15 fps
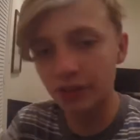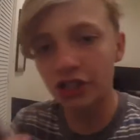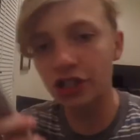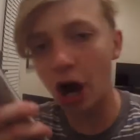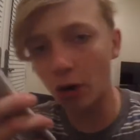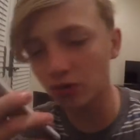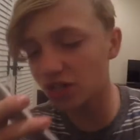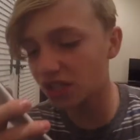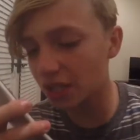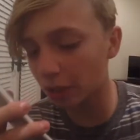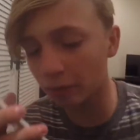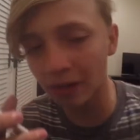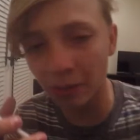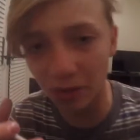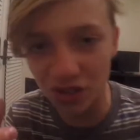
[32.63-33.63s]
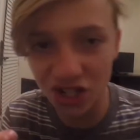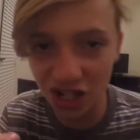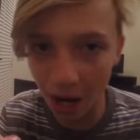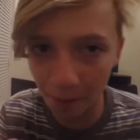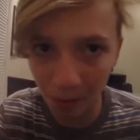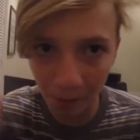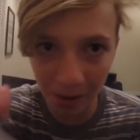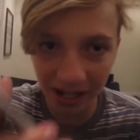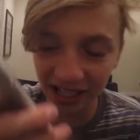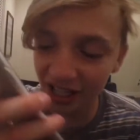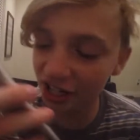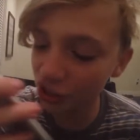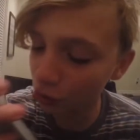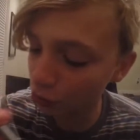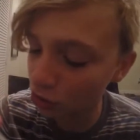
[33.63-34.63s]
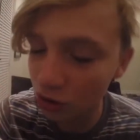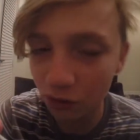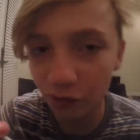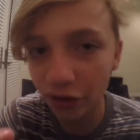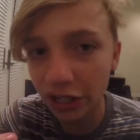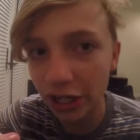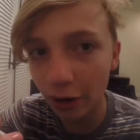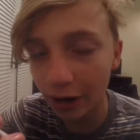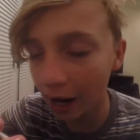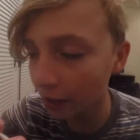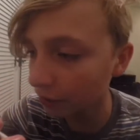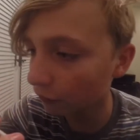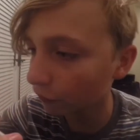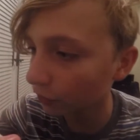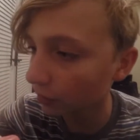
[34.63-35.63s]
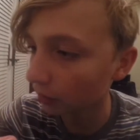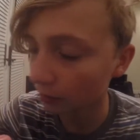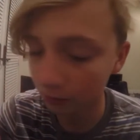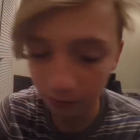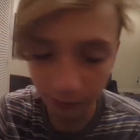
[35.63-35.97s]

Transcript: Yo, Siri, what's up? I'm making a YouTube video. How you feeling?